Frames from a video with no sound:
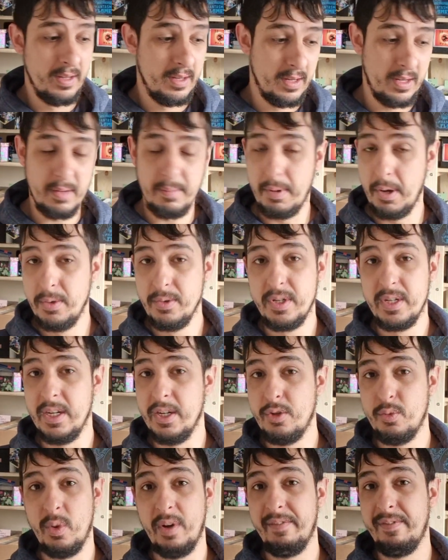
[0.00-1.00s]
You
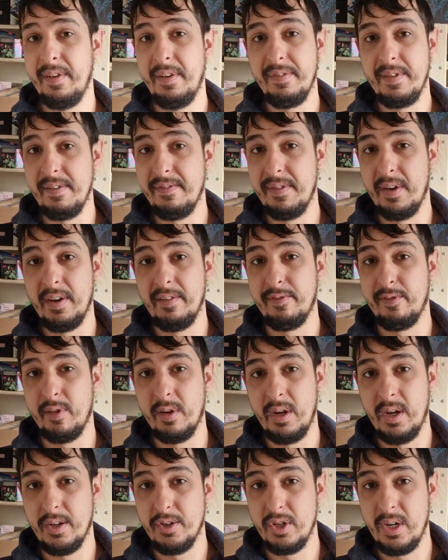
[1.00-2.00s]
postage £1.55 for a
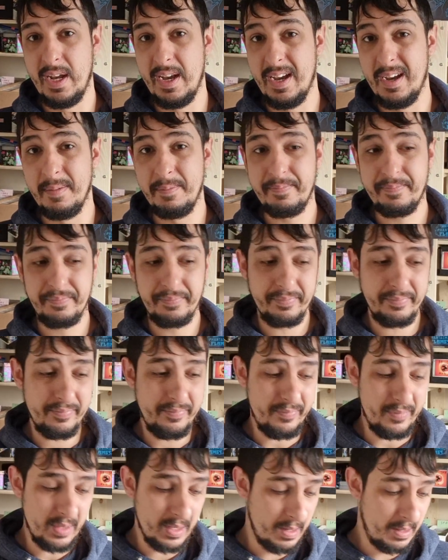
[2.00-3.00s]
large letter.
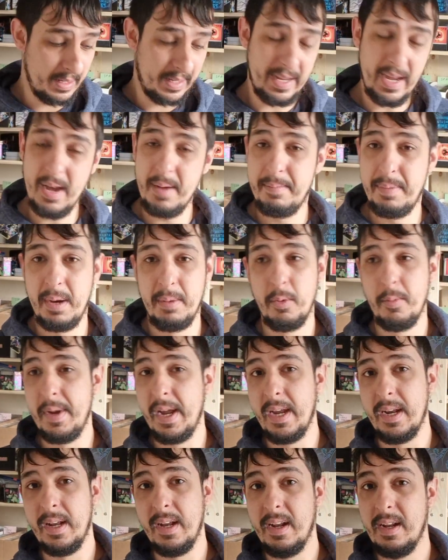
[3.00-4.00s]
Get a bubble
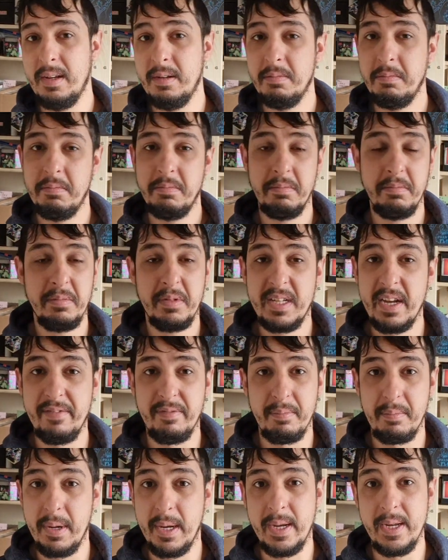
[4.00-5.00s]
mailer,
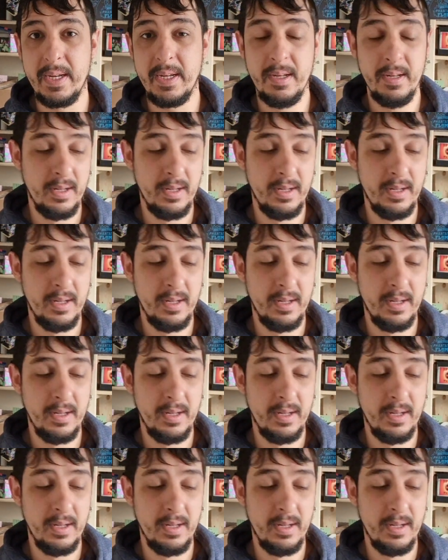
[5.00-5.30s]
7p.